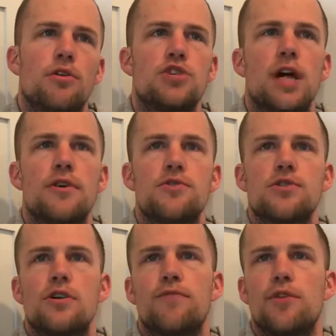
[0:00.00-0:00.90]
Challenge
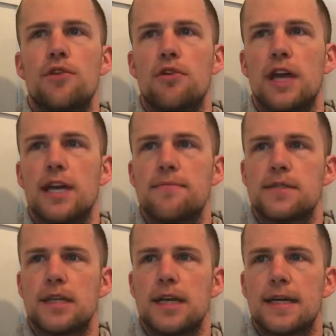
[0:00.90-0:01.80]
yourself with little games
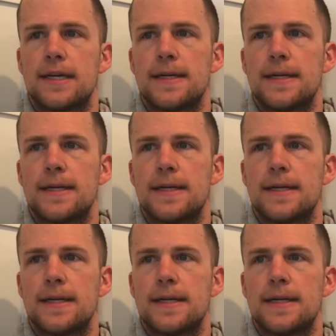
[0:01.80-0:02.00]
like